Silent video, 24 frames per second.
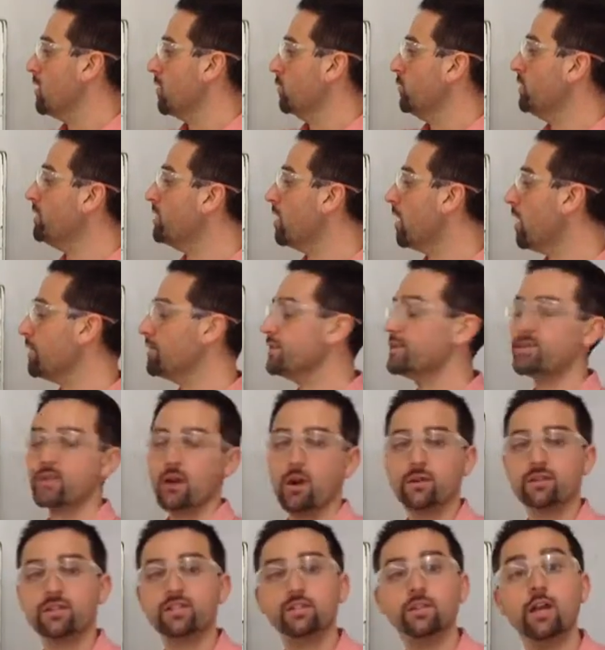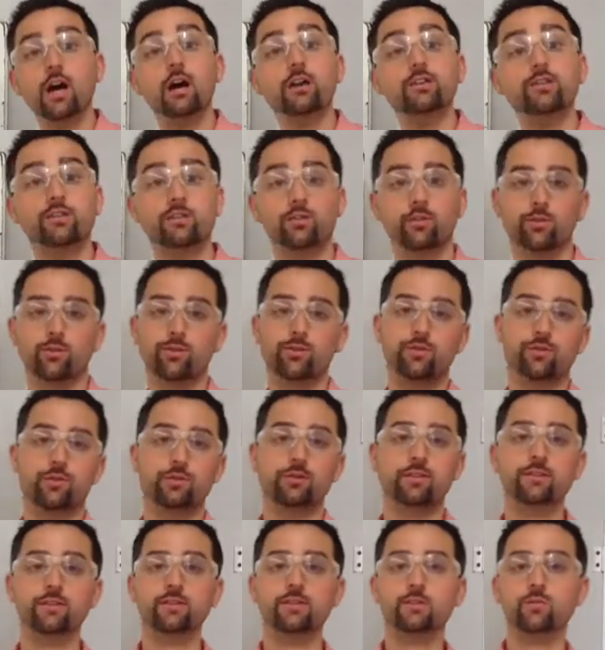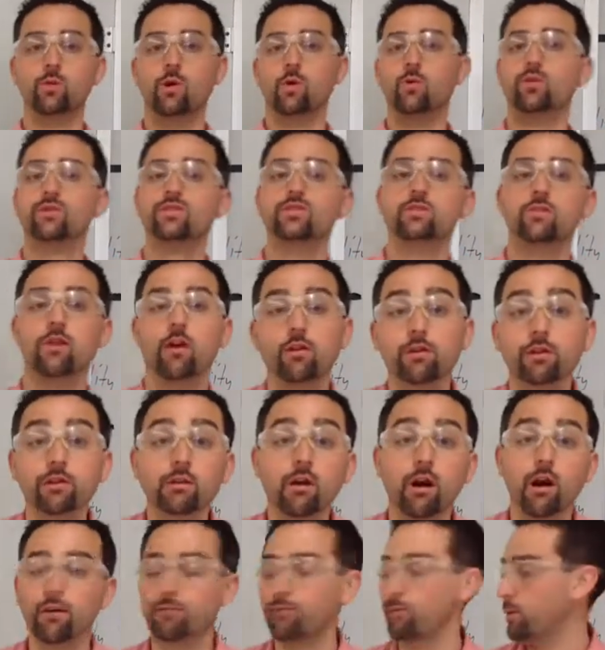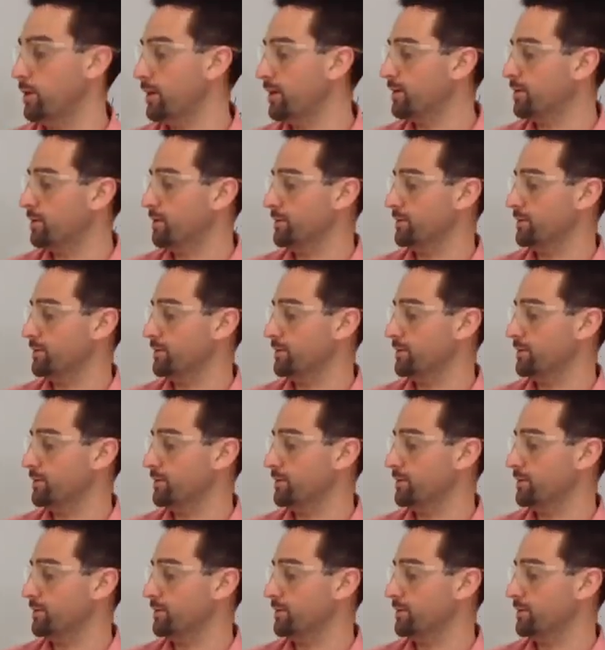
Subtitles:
we call this our stock solution. This is what we're starting off with.